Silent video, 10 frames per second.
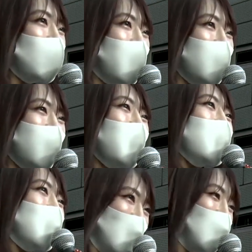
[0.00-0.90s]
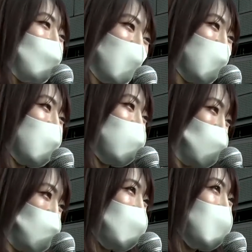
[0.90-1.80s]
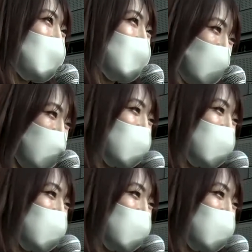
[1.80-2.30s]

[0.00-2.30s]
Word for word: So in know, um, creative settings, So